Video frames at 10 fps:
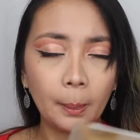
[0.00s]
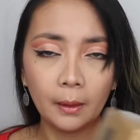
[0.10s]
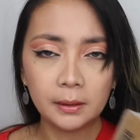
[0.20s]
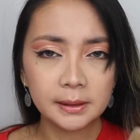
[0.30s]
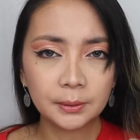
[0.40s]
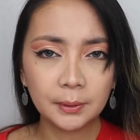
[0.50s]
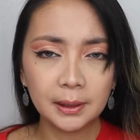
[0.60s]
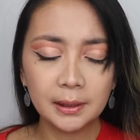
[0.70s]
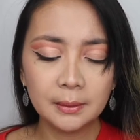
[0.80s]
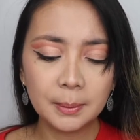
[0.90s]

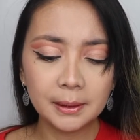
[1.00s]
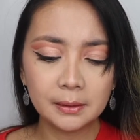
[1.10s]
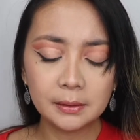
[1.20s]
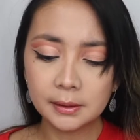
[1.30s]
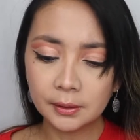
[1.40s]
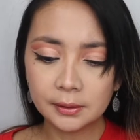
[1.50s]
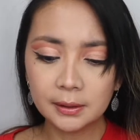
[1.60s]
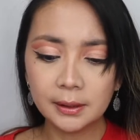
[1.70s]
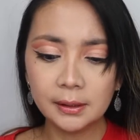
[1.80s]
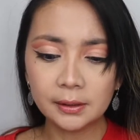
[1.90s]
screen. But
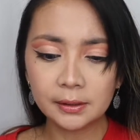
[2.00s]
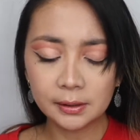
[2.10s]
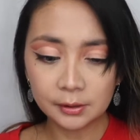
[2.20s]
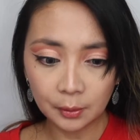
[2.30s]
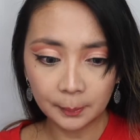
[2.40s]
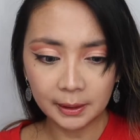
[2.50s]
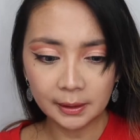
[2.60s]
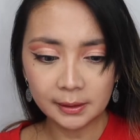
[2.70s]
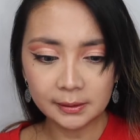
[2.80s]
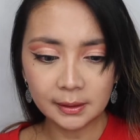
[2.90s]
seriously, there's just so many
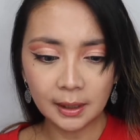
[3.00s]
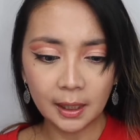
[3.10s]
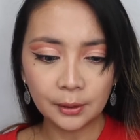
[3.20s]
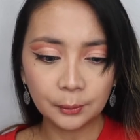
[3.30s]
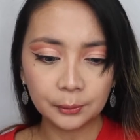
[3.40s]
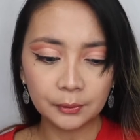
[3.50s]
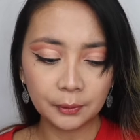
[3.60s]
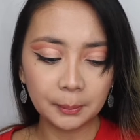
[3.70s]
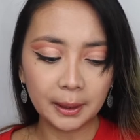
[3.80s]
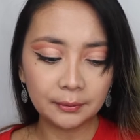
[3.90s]
things that I ordered
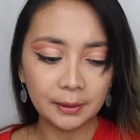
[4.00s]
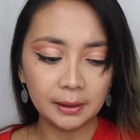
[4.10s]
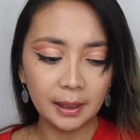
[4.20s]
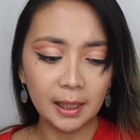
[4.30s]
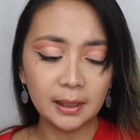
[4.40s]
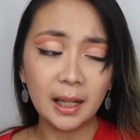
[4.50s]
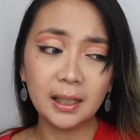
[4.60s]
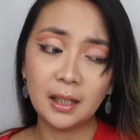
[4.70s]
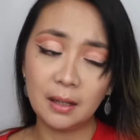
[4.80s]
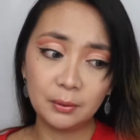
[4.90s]
for Black Friday and
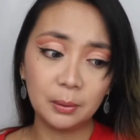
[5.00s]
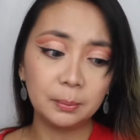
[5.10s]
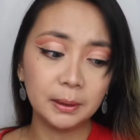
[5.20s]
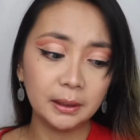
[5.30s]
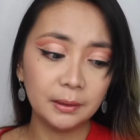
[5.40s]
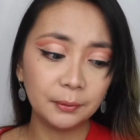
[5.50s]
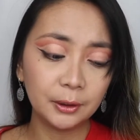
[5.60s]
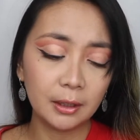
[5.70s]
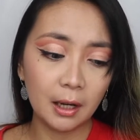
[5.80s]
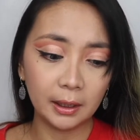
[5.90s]
I have completely
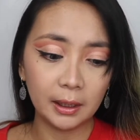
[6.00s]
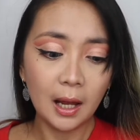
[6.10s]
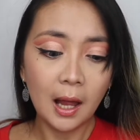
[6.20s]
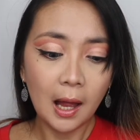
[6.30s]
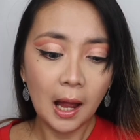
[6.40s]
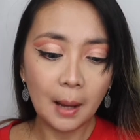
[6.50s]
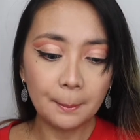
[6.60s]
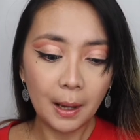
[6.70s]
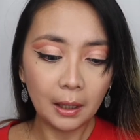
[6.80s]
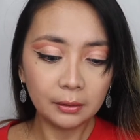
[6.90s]
forgotten
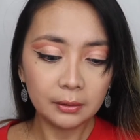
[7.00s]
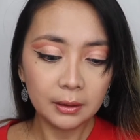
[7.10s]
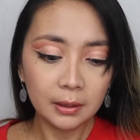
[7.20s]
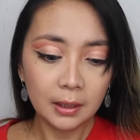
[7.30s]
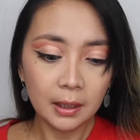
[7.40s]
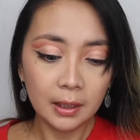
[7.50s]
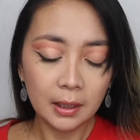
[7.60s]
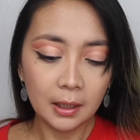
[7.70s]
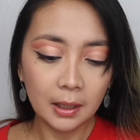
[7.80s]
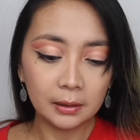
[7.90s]
about
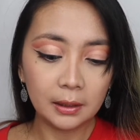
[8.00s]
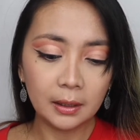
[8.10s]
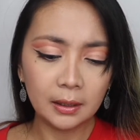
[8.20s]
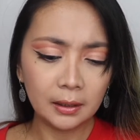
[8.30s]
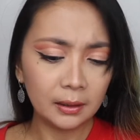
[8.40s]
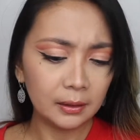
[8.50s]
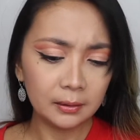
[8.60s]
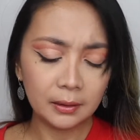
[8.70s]
the